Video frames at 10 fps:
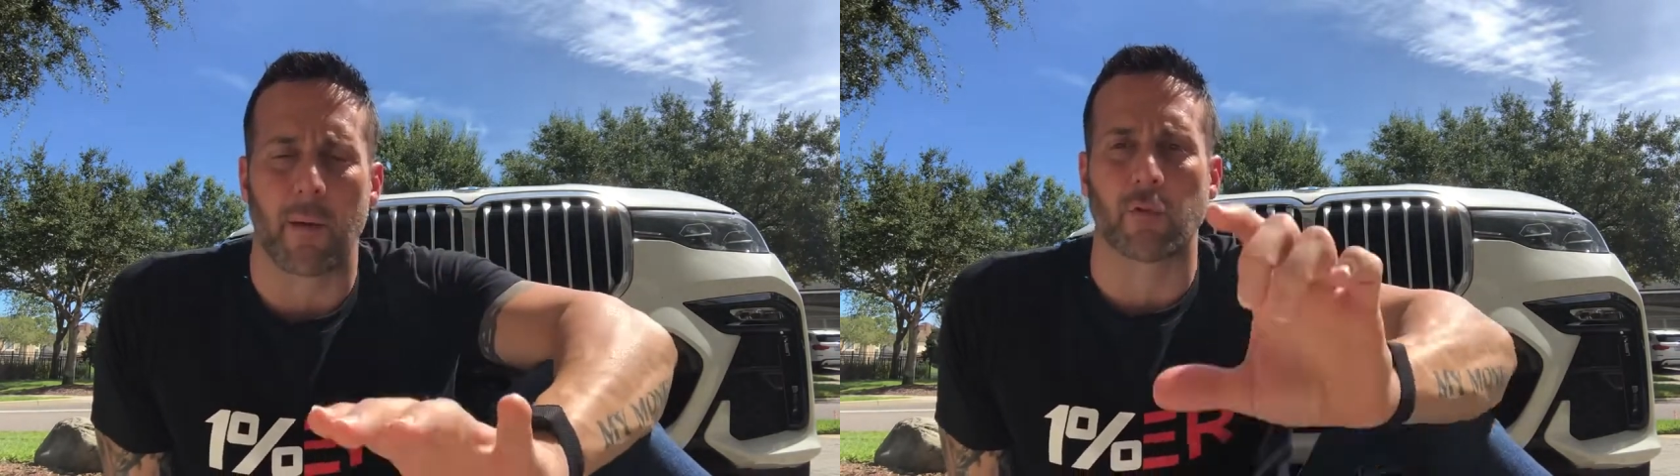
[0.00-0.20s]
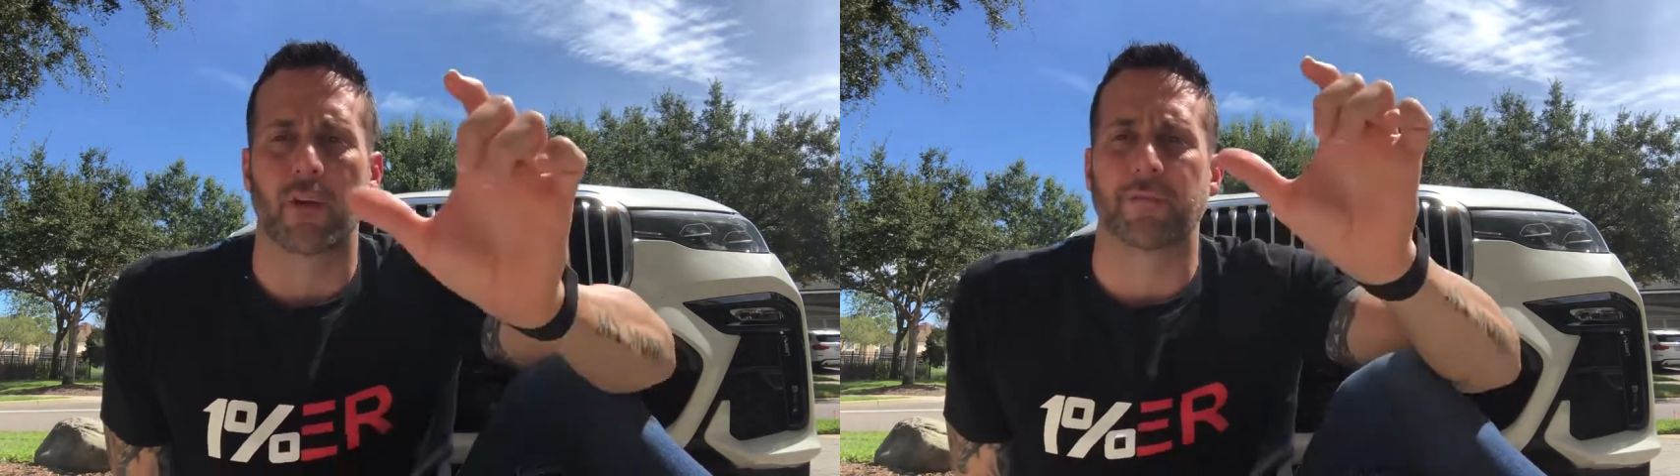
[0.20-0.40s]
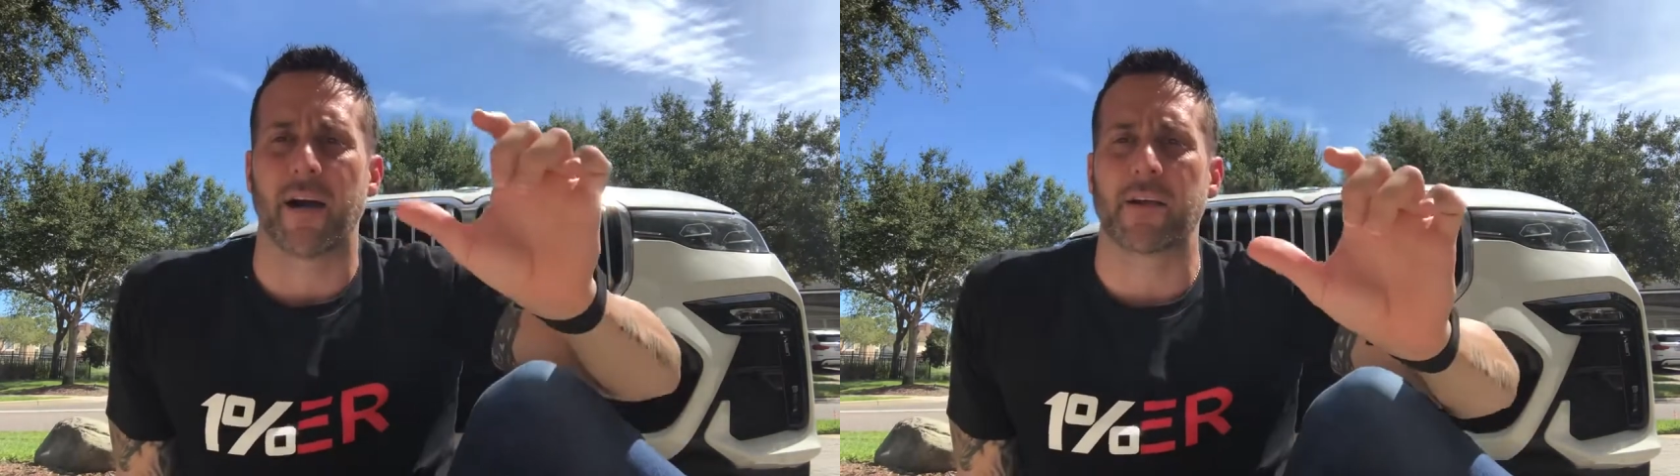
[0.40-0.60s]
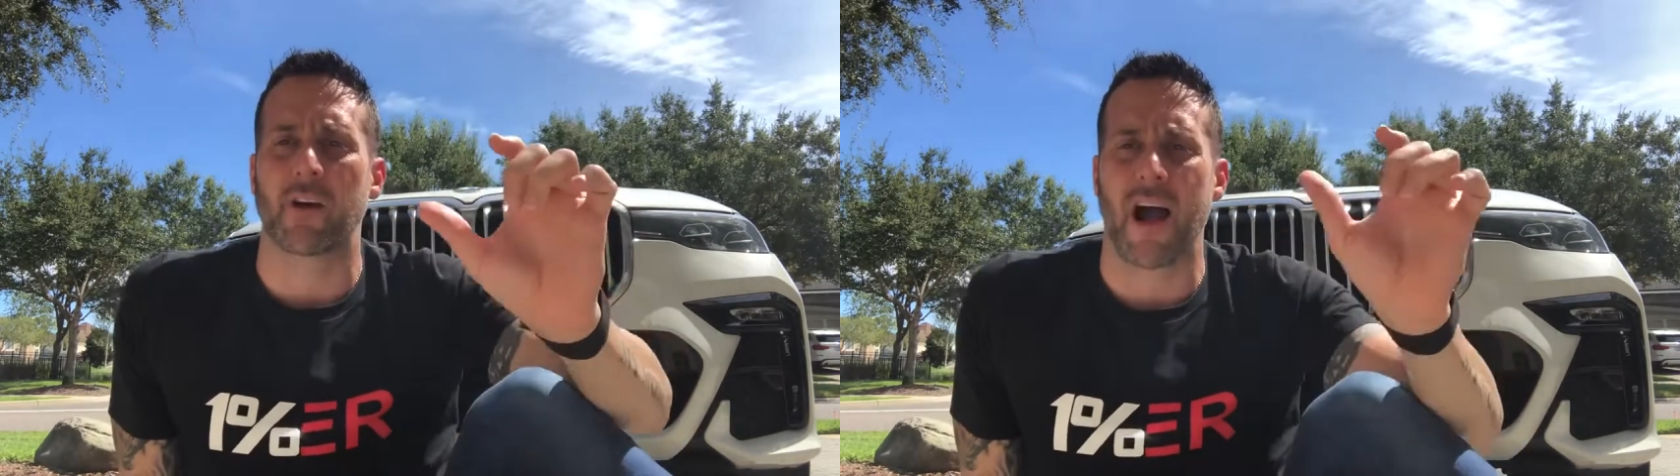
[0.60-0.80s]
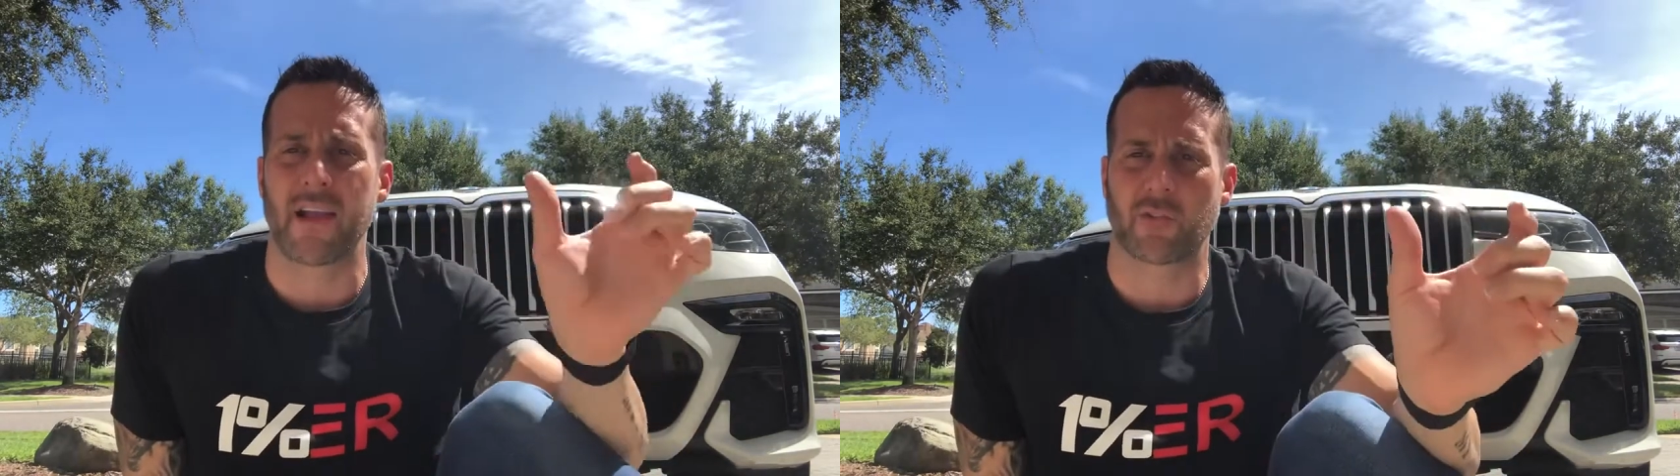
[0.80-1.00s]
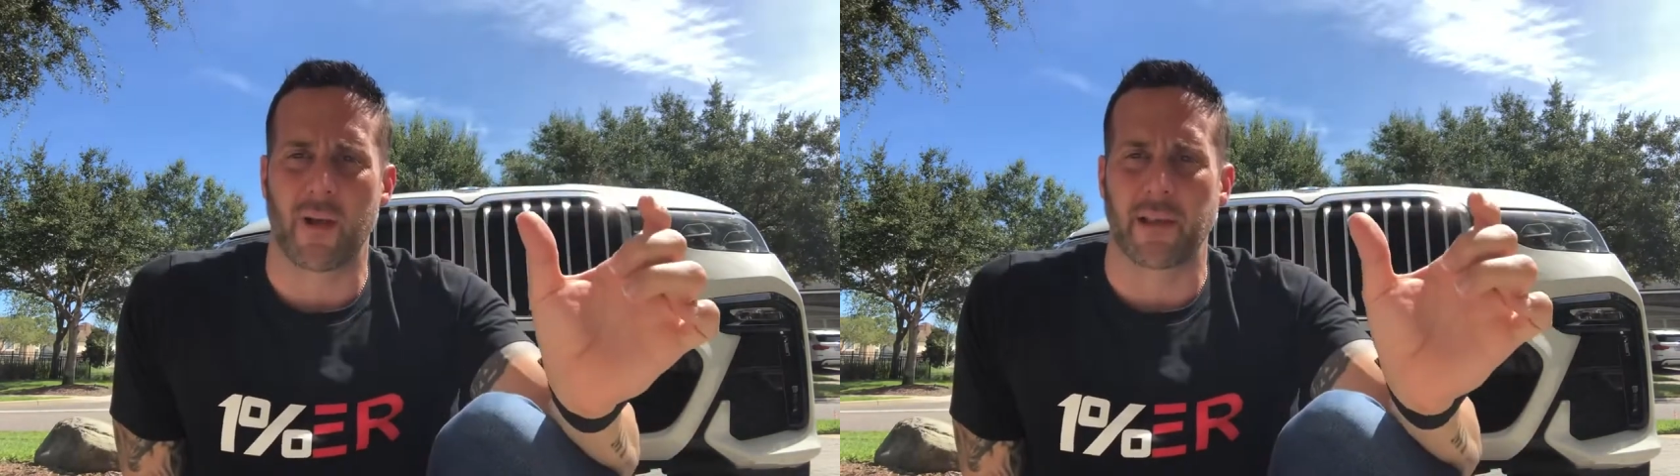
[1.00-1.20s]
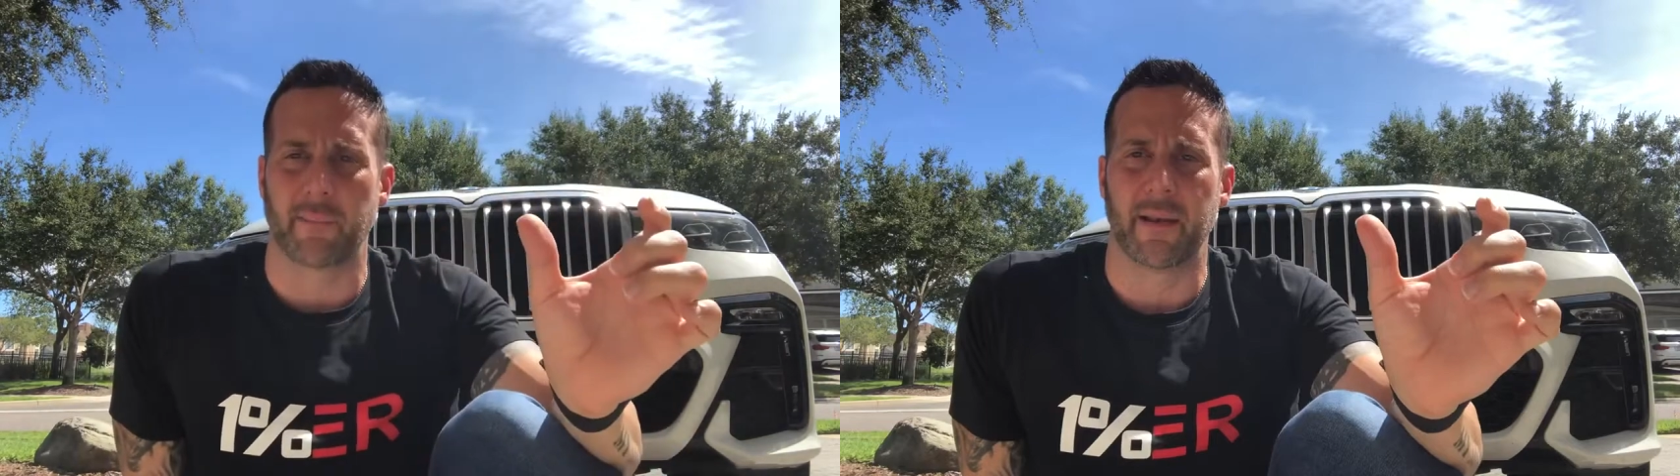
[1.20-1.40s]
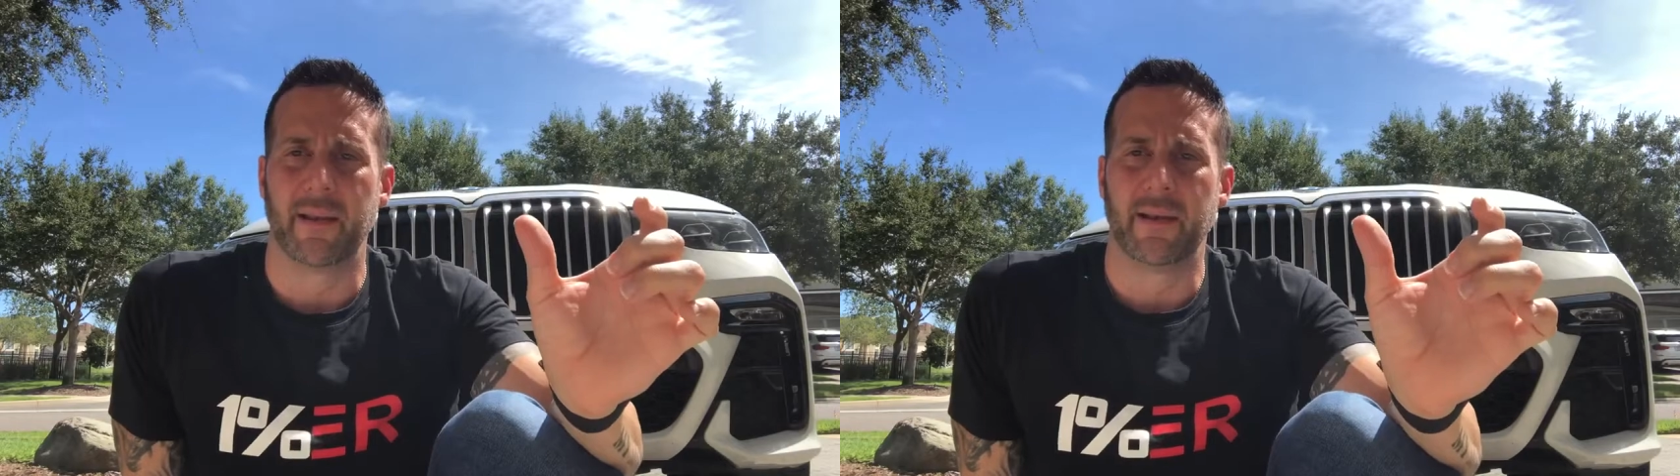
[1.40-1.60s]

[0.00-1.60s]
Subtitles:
I want you to find your highest credit limit,